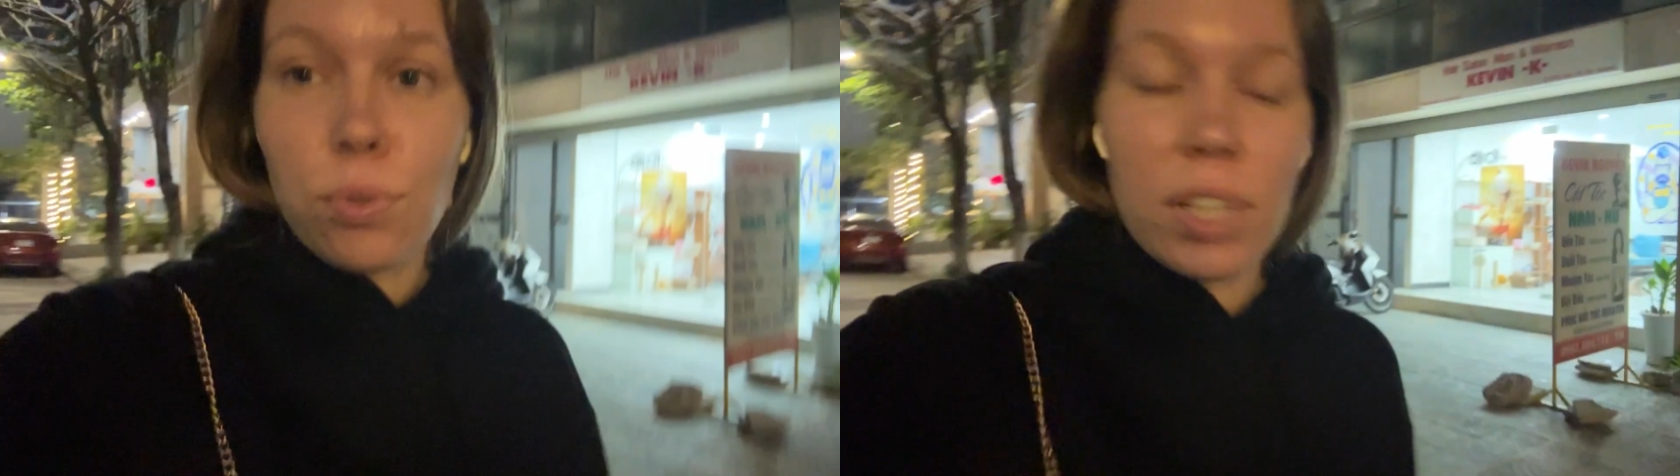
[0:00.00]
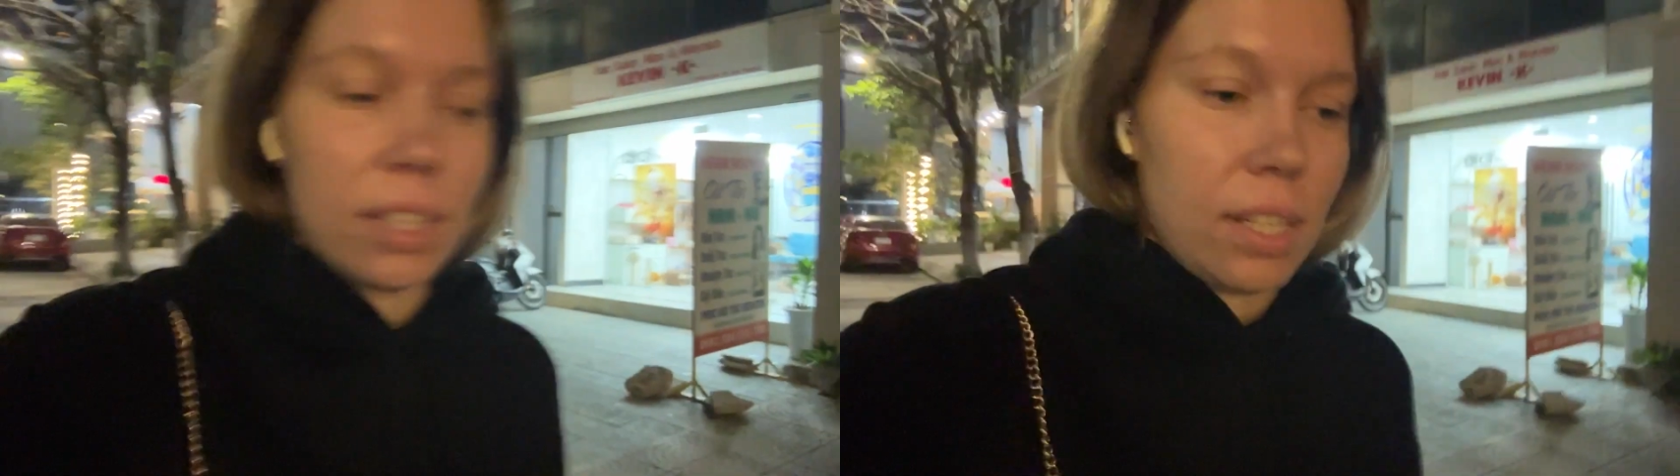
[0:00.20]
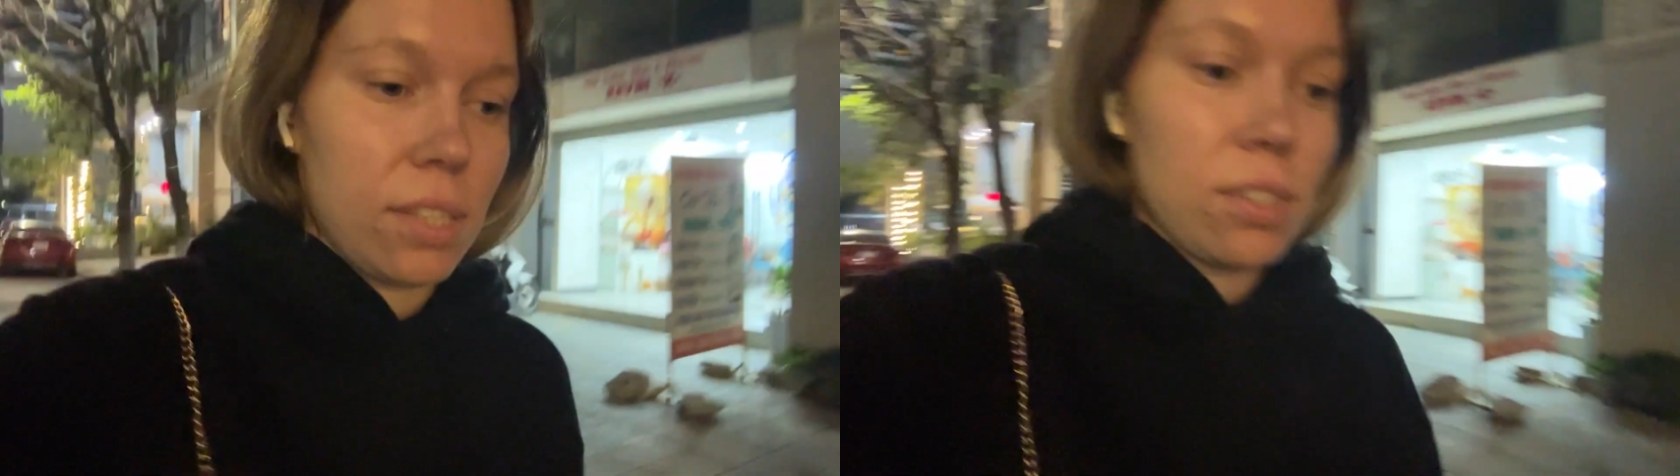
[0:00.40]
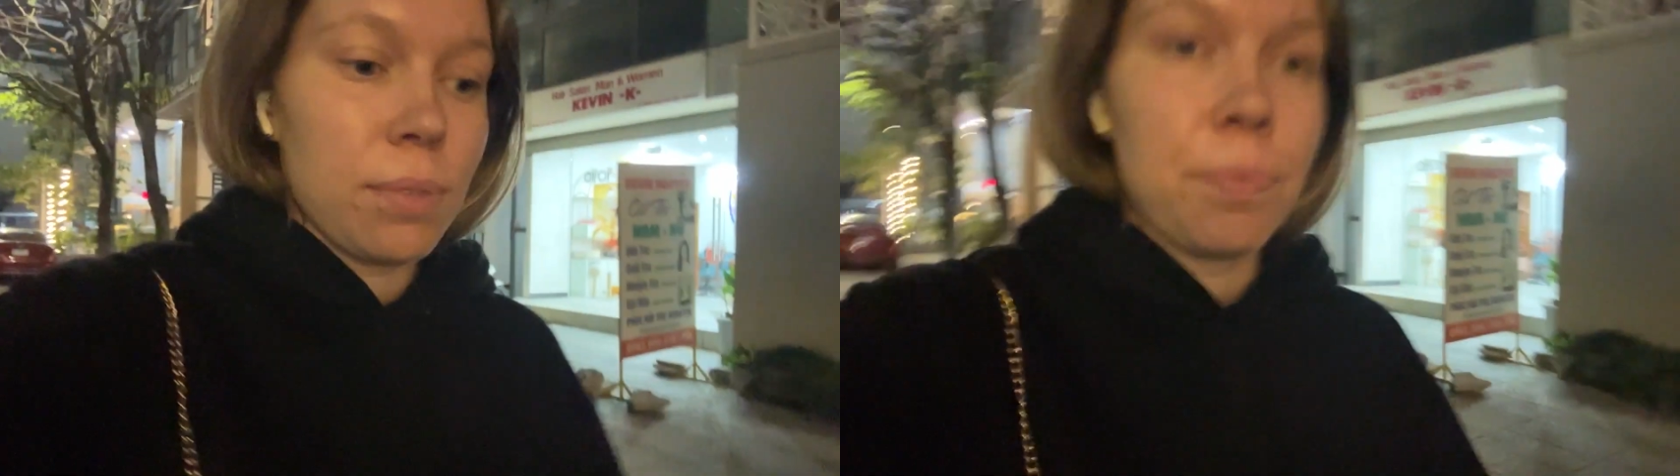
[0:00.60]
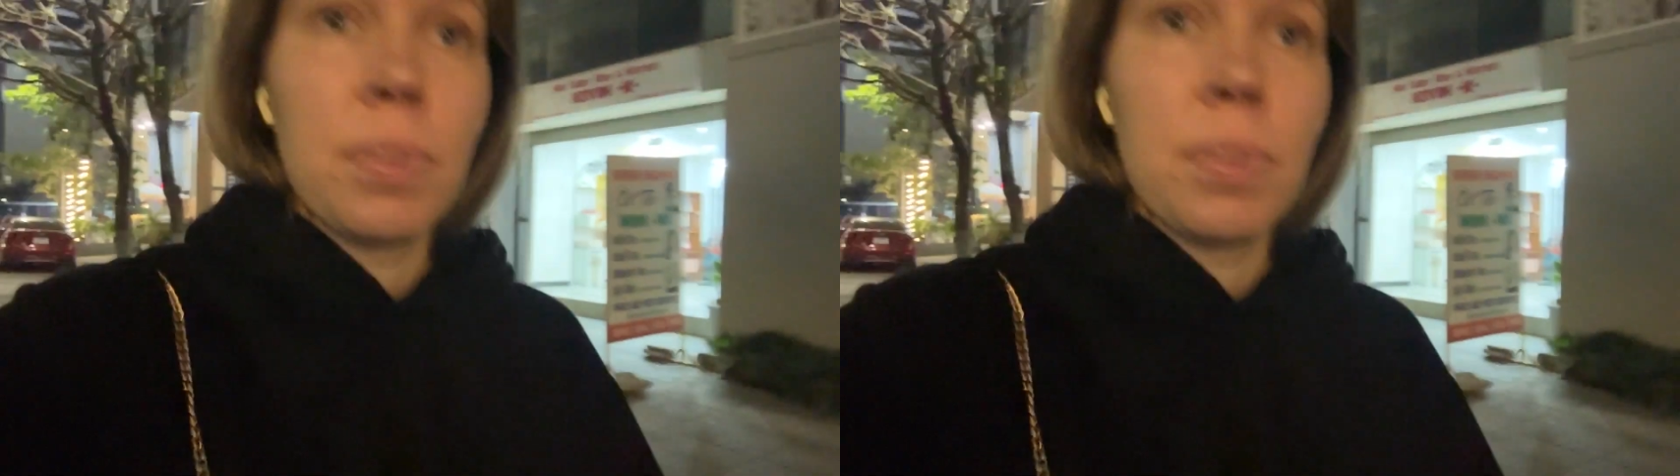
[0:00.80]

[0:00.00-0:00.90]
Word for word: quite nice